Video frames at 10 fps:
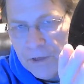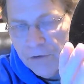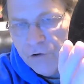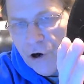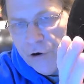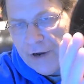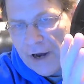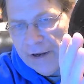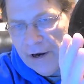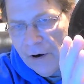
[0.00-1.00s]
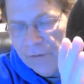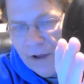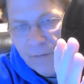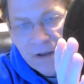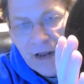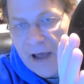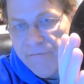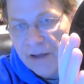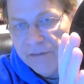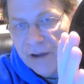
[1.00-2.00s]
Dirt on here. I mean, I've
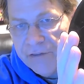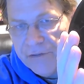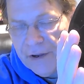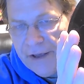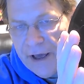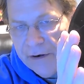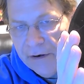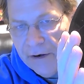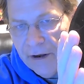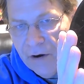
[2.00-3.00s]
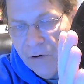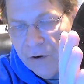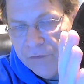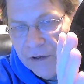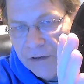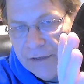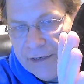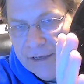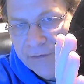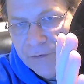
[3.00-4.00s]
not touched it yet to clean
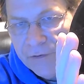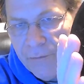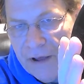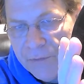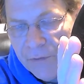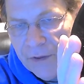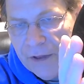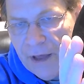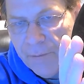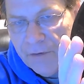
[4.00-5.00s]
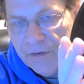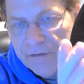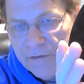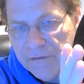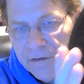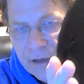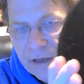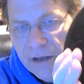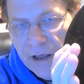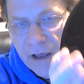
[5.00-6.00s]
it or to mess with it yet, but this is
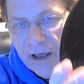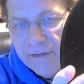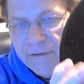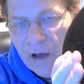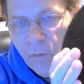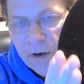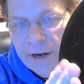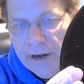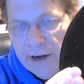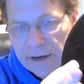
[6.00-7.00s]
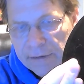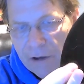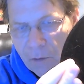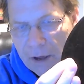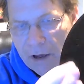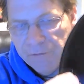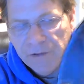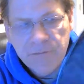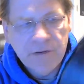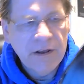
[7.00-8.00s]
clean. It's not 180. I can tell by how
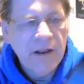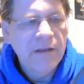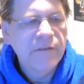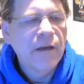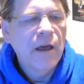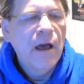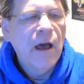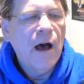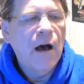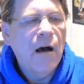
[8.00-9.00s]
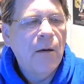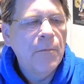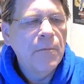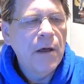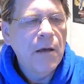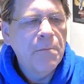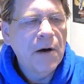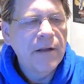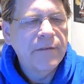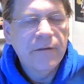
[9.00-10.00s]
flimsy it is.
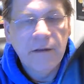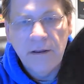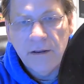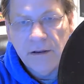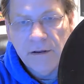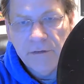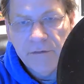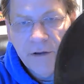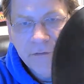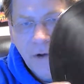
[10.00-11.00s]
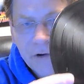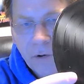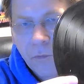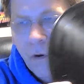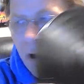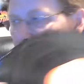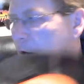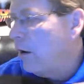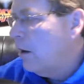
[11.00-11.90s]
But it is. There's record 1.